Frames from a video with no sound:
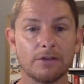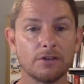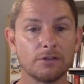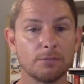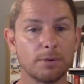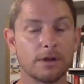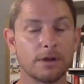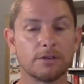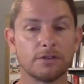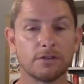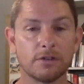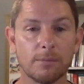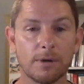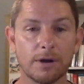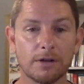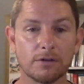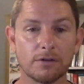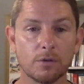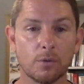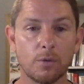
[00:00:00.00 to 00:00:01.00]
just because
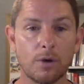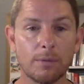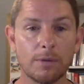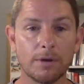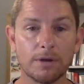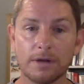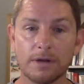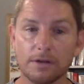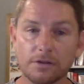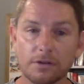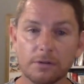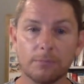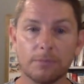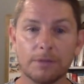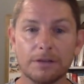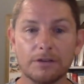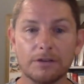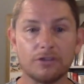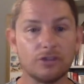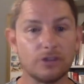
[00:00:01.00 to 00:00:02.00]
somebody's a woman doesn't
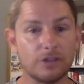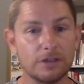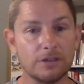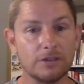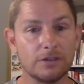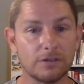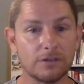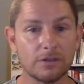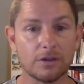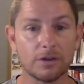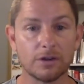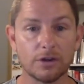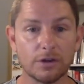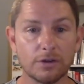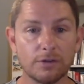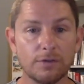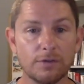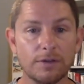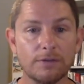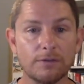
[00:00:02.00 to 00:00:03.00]
mean she's a
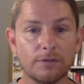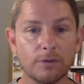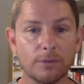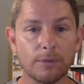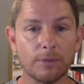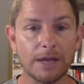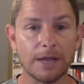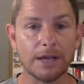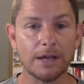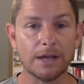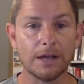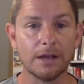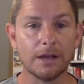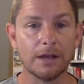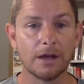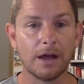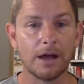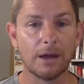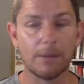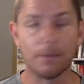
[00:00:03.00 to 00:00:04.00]
good fit for me.
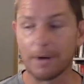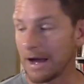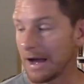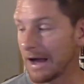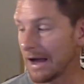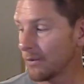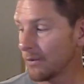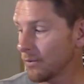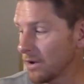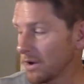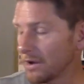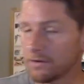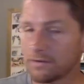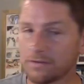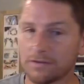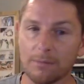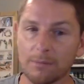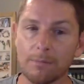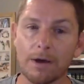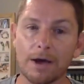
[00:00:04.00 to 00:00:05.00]
Um, I want
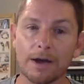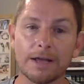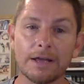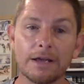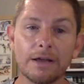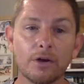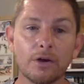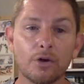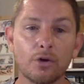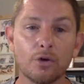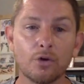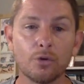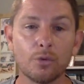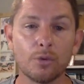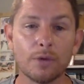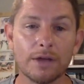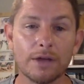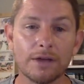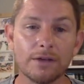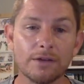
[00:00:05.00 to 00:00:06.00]
somebody
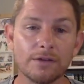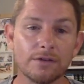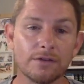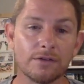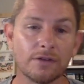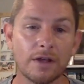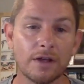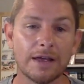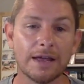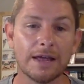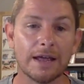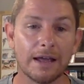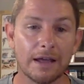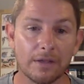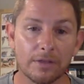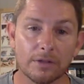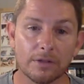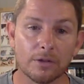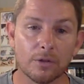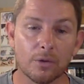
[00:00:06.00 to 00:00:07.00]
who is
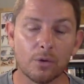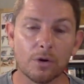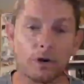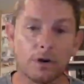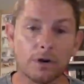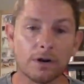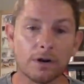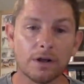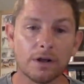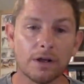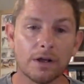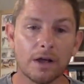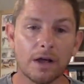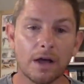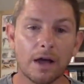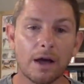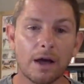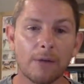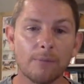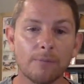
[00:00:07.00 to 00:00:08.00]
in the Lord,
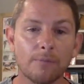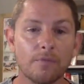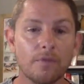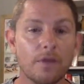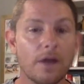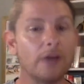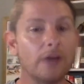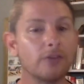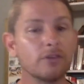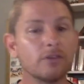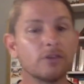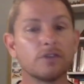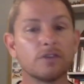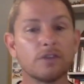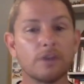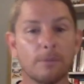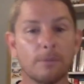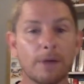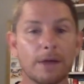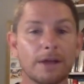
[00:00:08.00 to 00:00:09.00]
um, not just
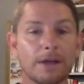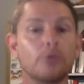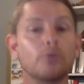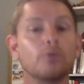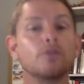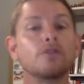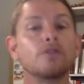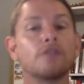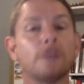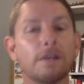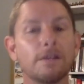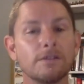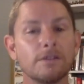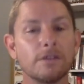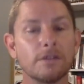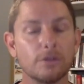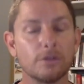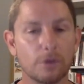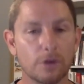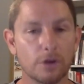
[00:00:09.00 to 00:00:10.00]
somebody who says
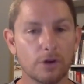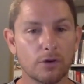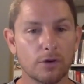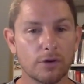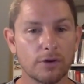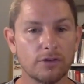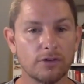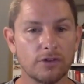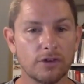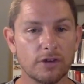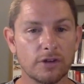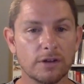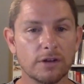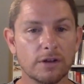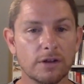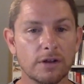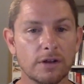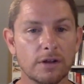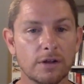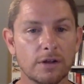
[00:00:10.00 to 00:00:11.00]
that they're a Christian.
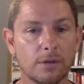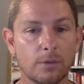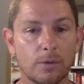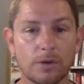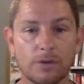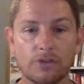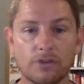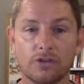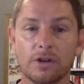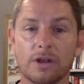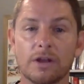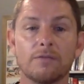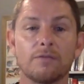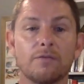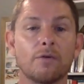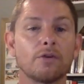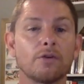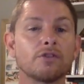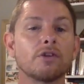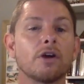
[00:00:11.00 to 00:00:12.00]
Which, if,
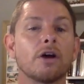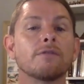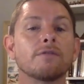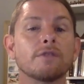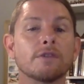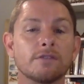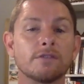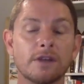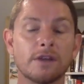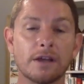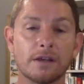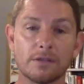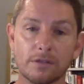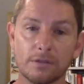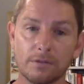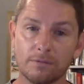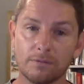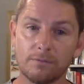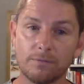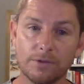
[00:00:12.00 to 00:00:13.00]
first off, let's take
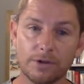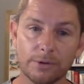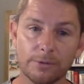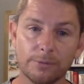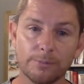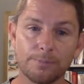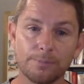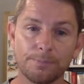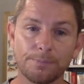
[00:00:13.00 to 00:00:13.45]
you know,